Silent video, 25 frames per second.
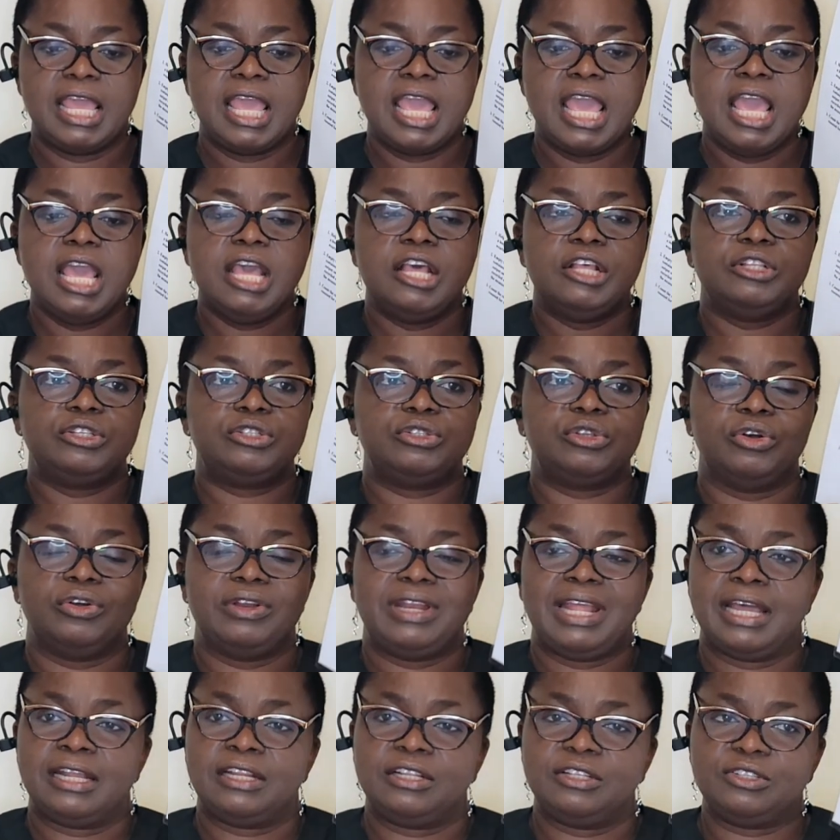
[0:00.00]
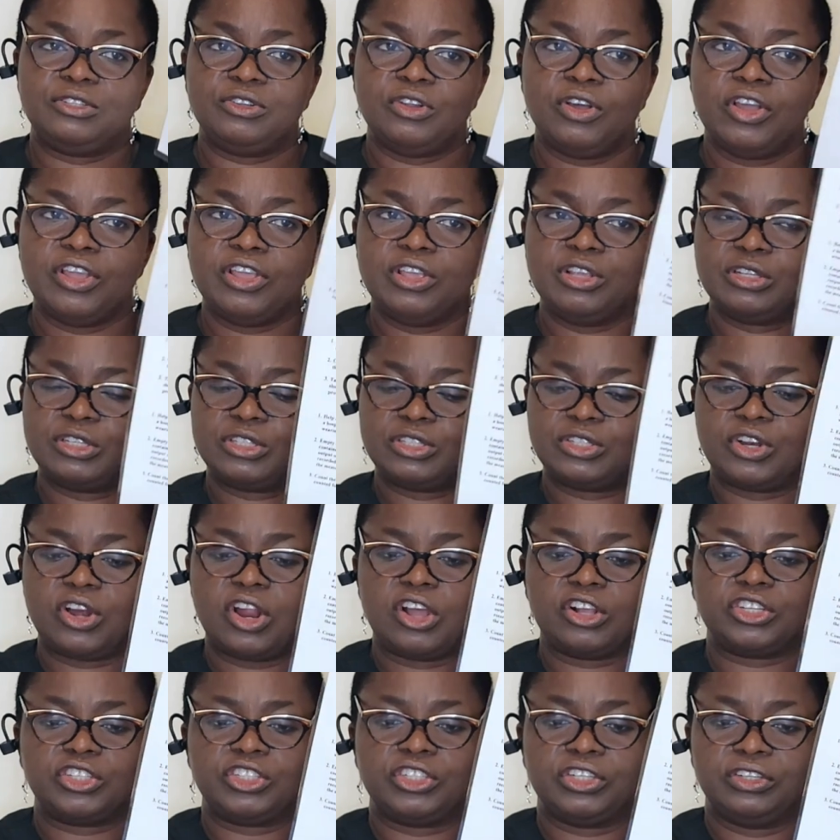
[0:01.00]
So there is no
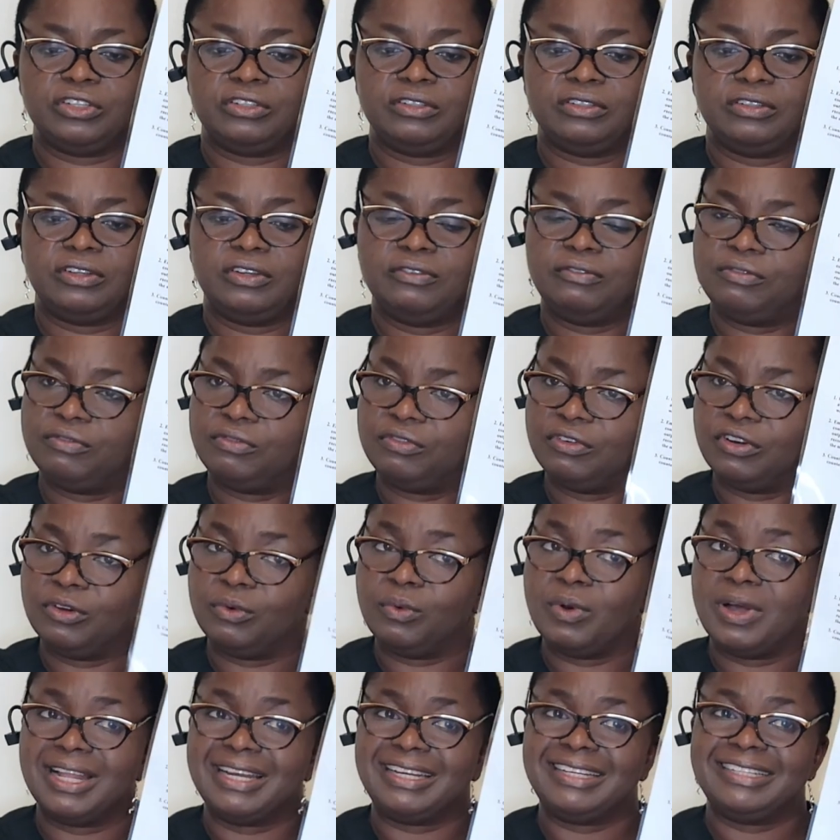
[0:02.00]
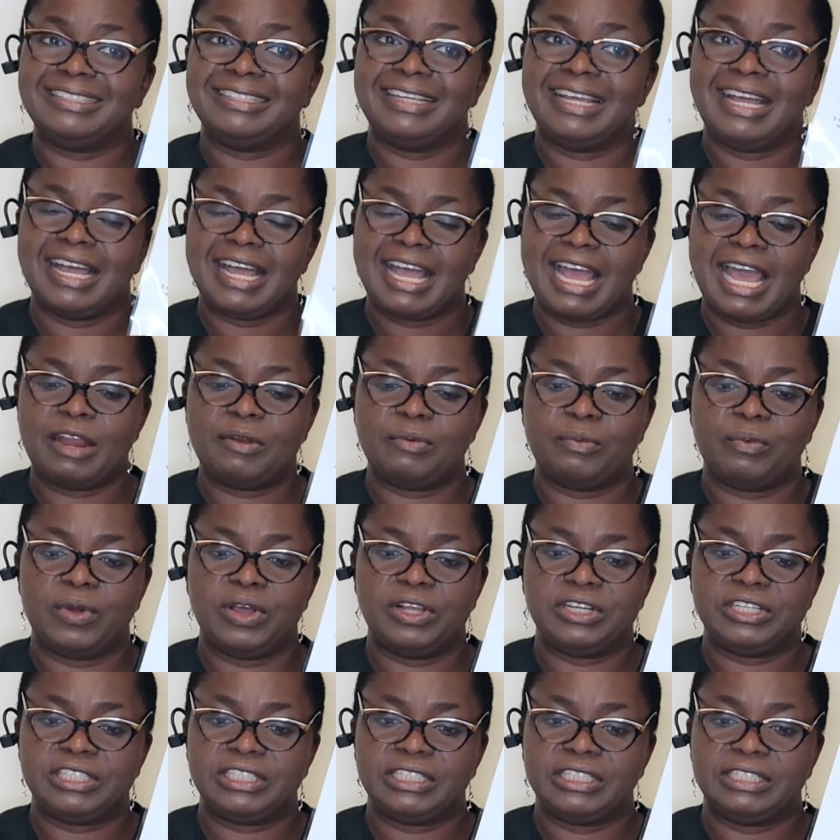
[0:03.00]
instruction for what? Hand
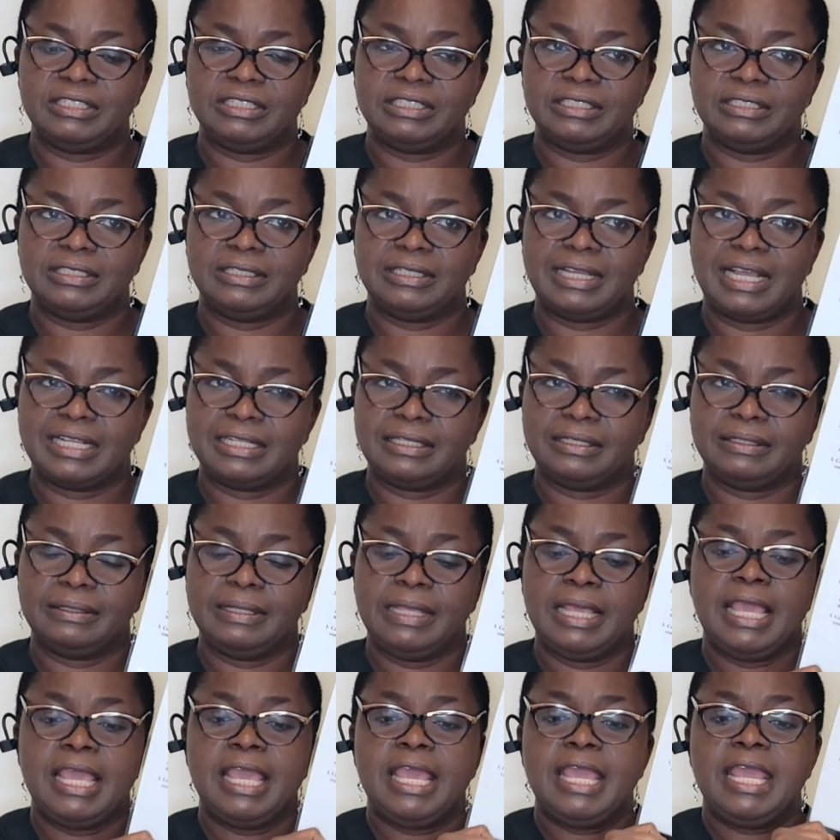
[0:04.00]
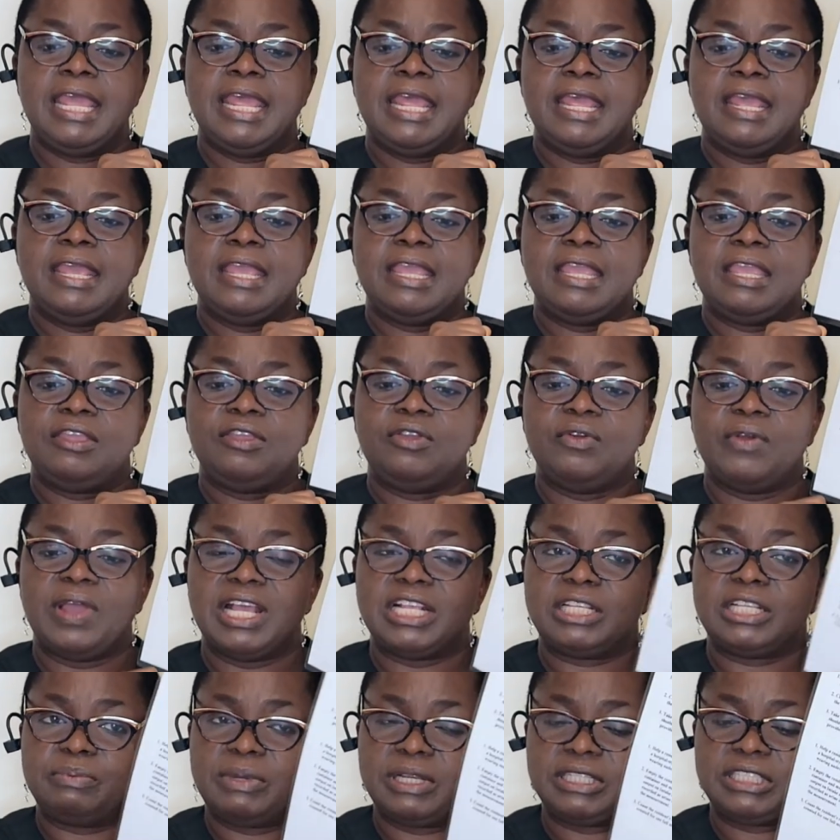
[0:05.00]
washing. You are
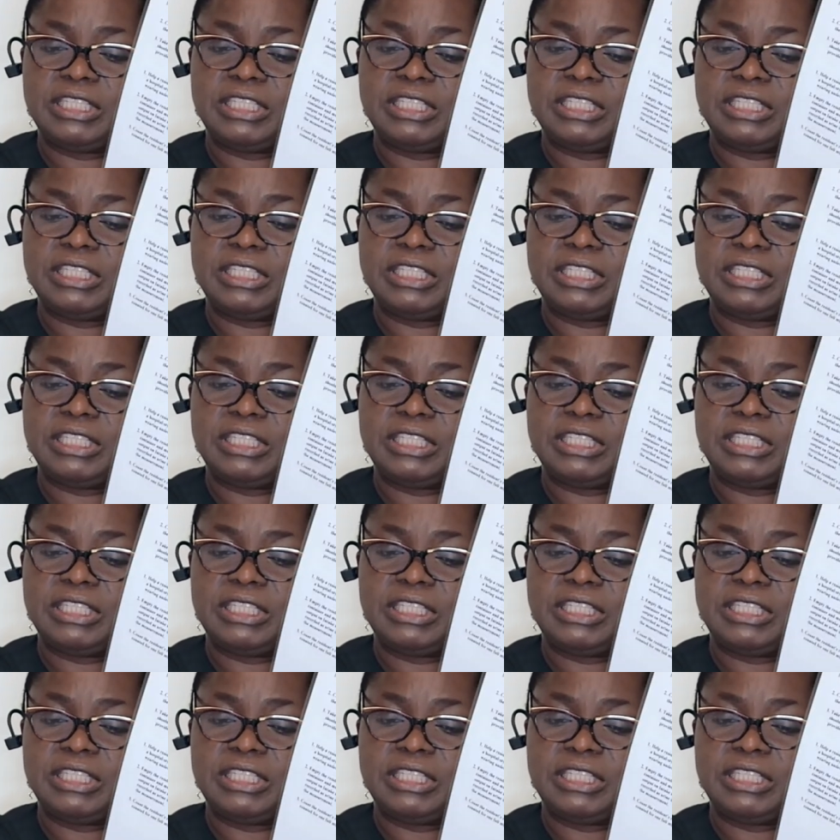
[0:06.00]
expected